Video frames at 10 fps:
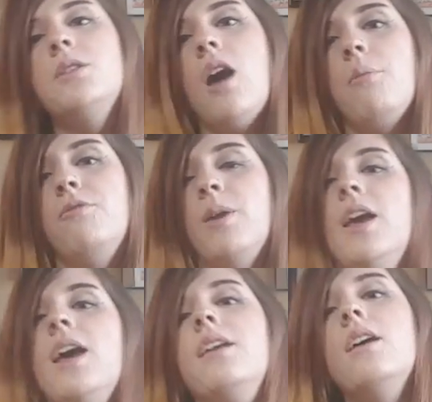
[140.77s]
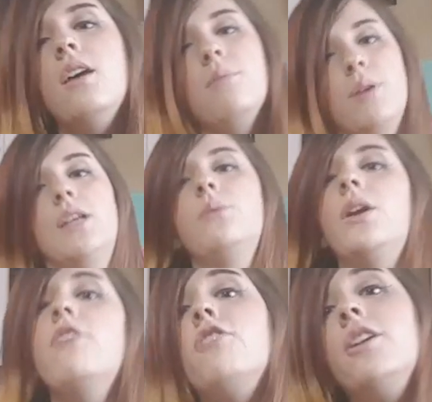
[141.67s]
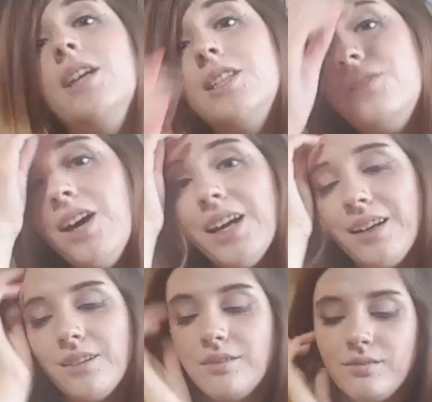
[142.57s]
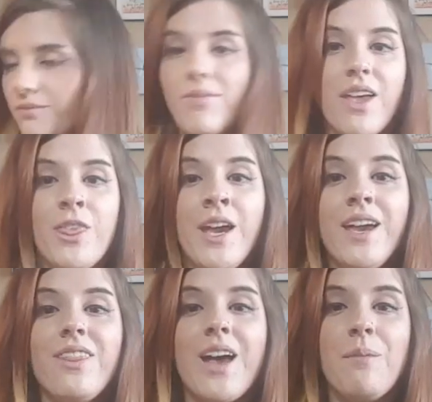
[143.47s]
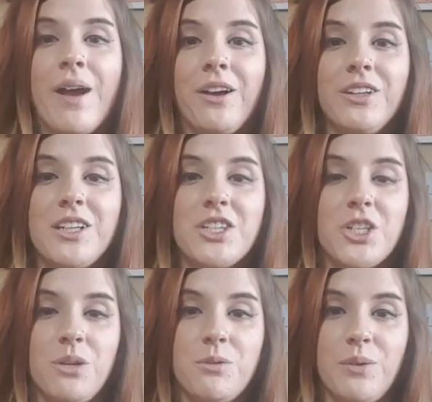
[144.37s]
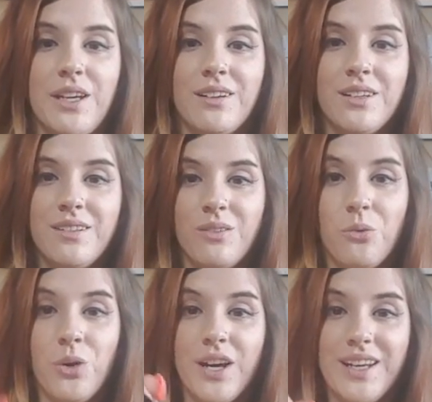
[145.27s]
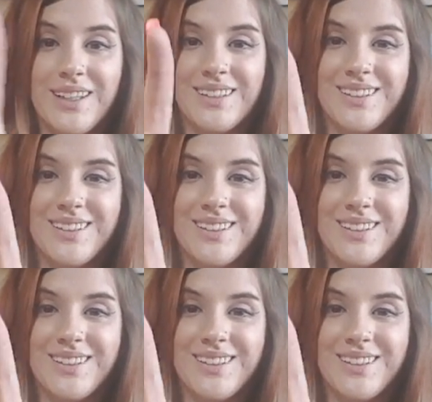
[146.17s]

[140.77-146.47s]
top of my head. But whatever, it's fine. Thing that mildly disturbs me, 1.